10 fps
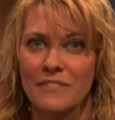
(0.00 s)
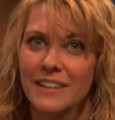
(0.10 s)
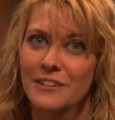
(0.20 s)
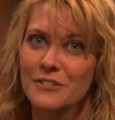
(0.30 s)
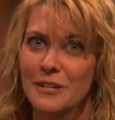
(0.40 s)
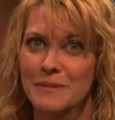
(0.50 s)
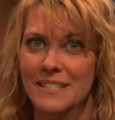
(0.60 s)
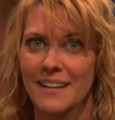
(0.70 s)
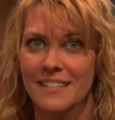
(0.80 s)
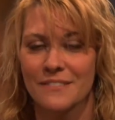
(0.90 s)
Leadership
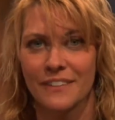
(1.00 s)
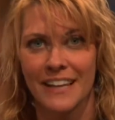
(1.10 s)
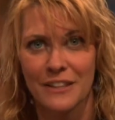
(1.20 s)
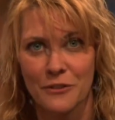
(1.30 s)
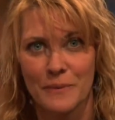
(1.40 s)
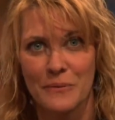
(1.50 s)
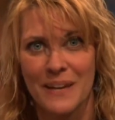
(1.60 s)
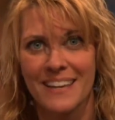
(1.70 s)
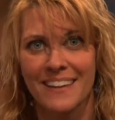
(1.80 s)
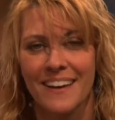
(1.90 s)
Studies Philanthropy
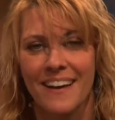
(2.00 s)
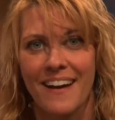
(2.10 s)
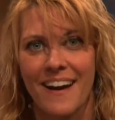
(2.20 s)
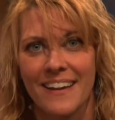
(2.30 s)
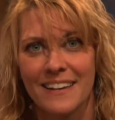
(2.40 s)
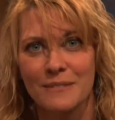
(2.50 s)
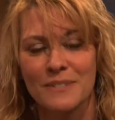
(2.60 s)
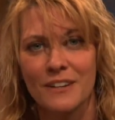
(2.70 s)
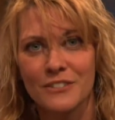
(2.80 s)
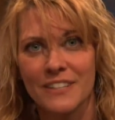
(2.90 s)
Week. I am
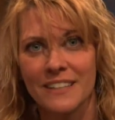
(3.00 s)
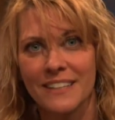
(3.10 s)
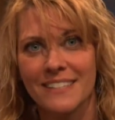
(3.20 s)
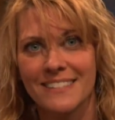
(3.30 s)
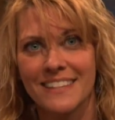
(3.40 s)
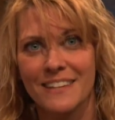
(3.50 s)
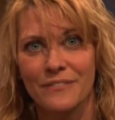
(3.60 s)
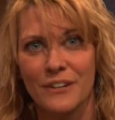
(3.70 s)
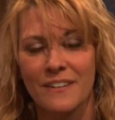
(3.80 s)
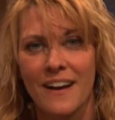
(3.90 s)
Dr. Elise
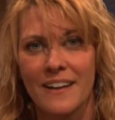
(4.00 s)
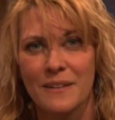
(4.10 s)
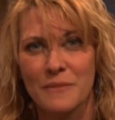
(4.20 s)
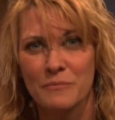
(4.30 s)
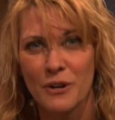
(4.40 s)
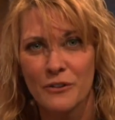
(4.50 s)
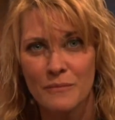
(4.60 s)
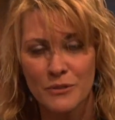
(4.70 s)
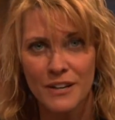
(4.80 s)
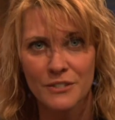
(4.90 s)
Keiffer. I am the
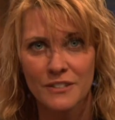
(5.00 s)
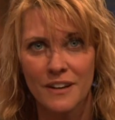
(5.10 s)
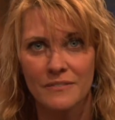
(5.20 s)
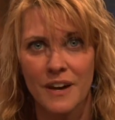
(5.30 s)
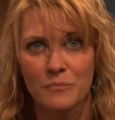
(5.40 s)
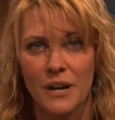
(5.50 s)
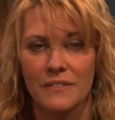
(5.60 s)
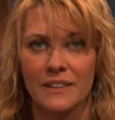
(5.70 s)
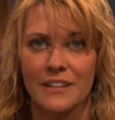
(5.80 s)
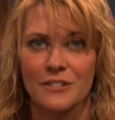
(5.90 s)
Program Director of
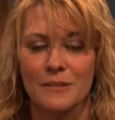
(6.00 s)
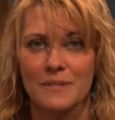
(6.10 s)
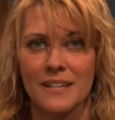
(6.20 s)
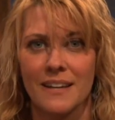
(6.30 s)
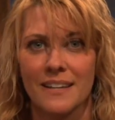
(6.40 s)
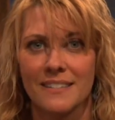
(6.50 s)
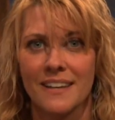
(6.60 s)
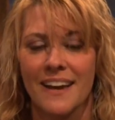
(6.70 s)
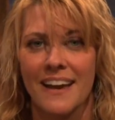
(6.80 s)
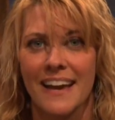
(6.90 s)
Nonprofit Leadership Studies.
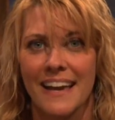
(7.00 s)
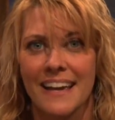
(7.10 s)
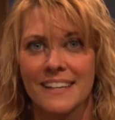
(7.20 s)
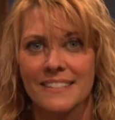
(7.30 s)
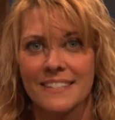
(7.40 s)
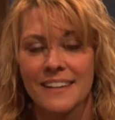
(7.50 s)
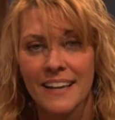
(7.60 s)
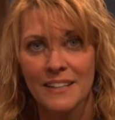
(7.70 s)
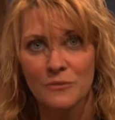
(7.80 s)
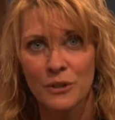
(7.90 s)
And
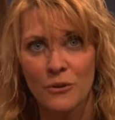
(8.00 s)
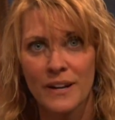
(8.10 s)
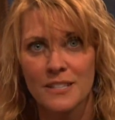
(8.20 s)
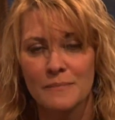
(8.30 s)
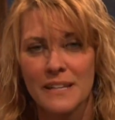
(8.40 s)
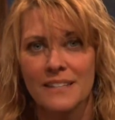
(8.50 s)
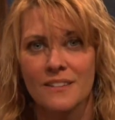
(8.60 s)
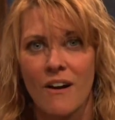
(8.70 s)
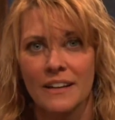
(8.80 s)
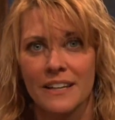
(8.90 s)
tonight we're going to be
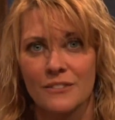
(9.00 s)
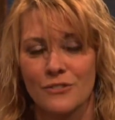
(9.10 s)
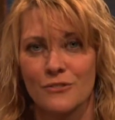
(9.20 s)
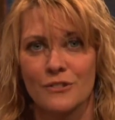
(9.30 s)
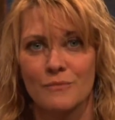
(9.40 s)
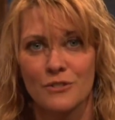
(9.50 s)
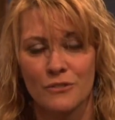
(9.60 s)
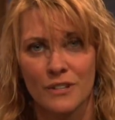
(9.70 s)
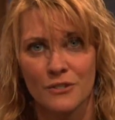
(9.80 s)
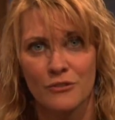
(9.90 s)
talking to some
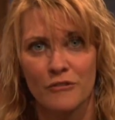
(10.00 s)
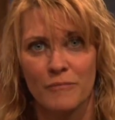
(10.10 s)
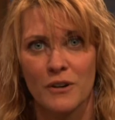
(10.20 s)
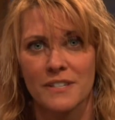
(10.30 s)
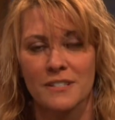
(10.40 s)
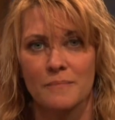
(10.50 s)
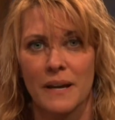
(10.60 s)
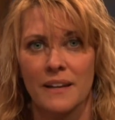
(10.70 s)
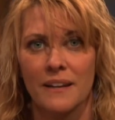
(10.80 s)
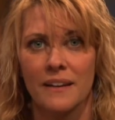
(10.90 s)
students who have
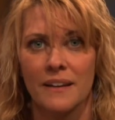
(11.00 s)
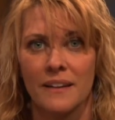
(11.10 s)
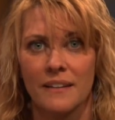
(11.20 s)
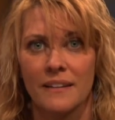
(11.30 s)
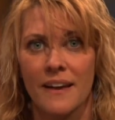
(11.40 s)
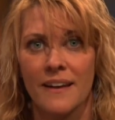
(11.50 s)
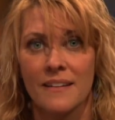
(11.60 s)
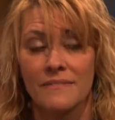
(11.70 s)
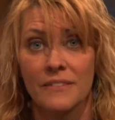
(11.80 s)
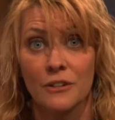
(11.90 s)
participated in
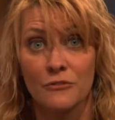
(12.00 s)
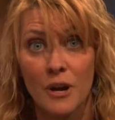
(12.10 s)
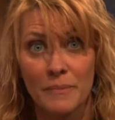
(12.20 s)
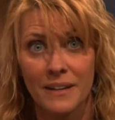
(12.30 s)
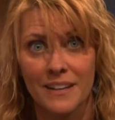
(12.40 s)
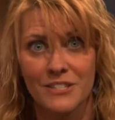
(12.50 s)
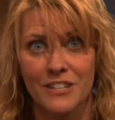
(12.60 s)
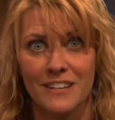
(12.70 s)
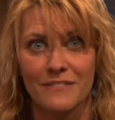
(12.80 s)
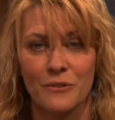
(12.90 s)
a philanthropic
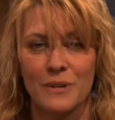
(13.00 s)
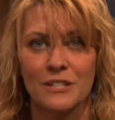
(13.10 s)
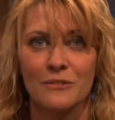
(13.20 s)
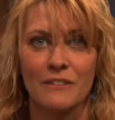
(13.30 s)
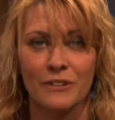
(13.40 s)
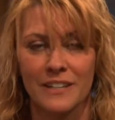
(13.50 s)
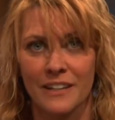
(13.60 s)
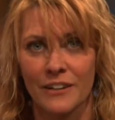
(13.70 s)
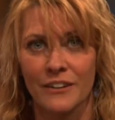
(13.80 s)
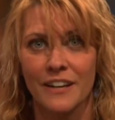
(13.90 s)
initiative that we do every
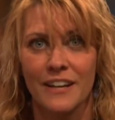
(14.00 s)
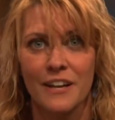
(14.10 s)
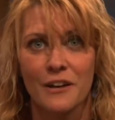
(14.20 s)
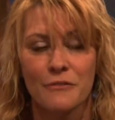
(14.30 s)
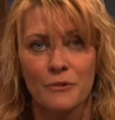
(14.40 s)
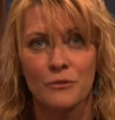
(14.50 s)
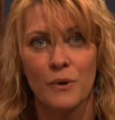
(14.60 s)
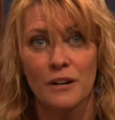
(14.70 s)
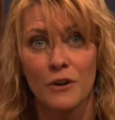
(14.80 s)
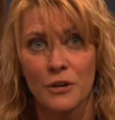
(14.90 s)
year through
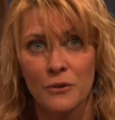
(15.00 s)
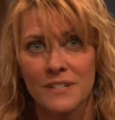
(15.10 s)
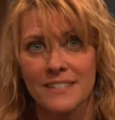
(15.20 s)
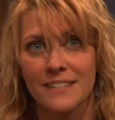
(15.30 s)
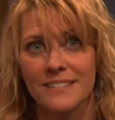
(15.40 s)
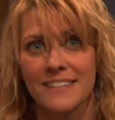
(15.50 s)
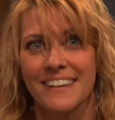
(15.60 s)
one of our courses.